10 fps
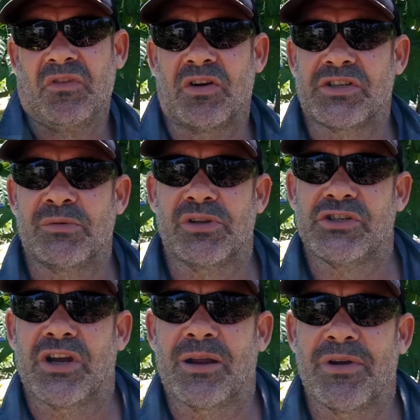I simply
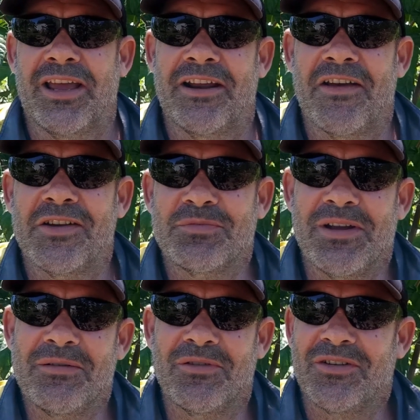shake my head at those
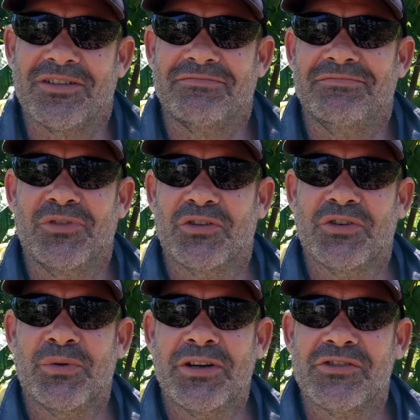people. I'm not
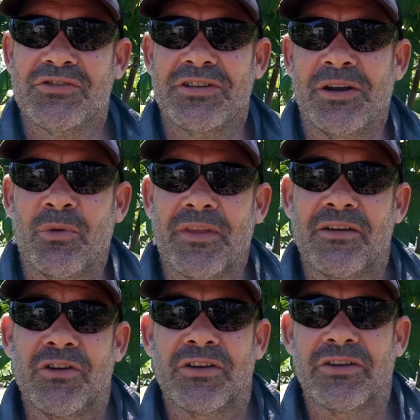too interested in what
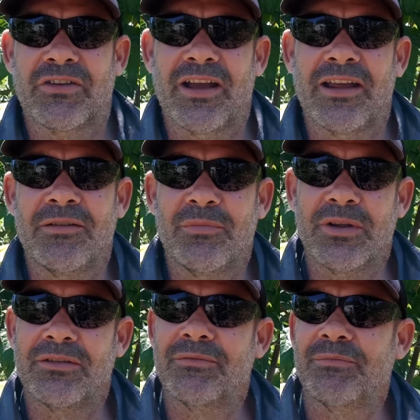they've got to say,
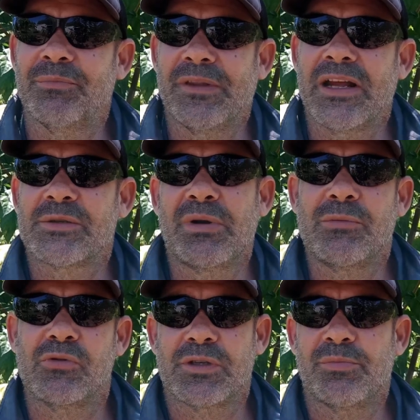but that's
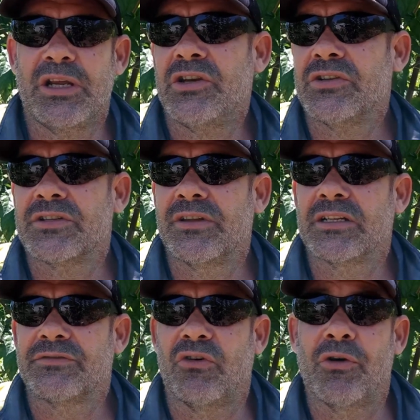people's opinions and
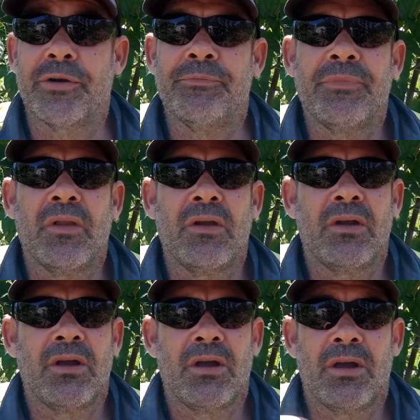that's fine.
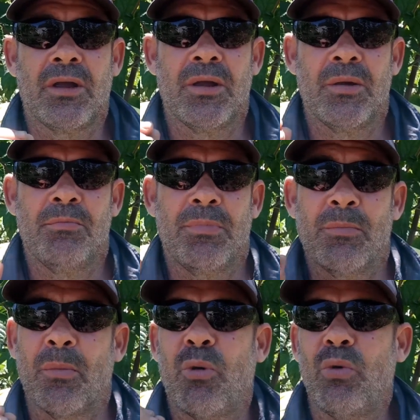But
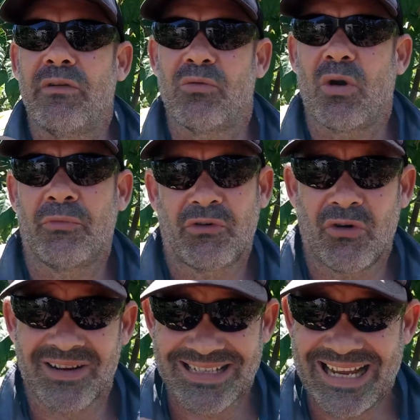my point of what I'm
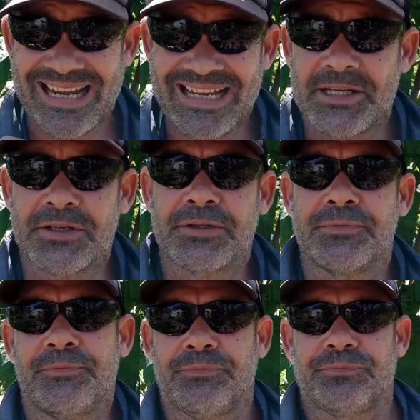trying to say is